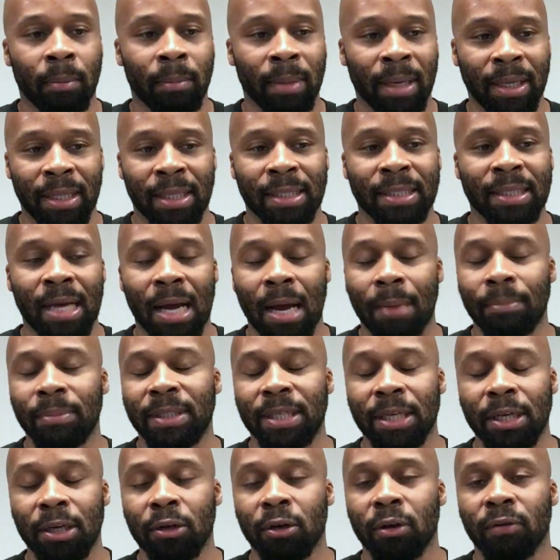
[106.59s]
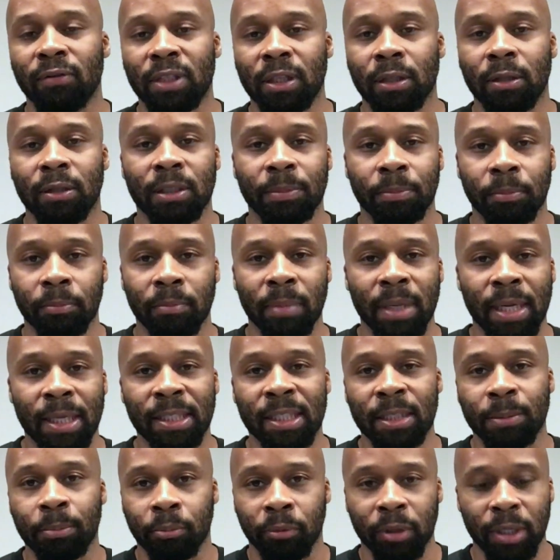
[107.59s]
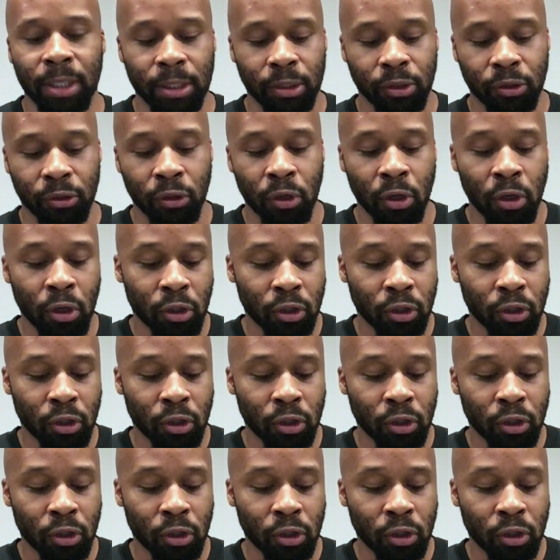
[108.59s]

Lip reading: in the top tier of the men's sprints.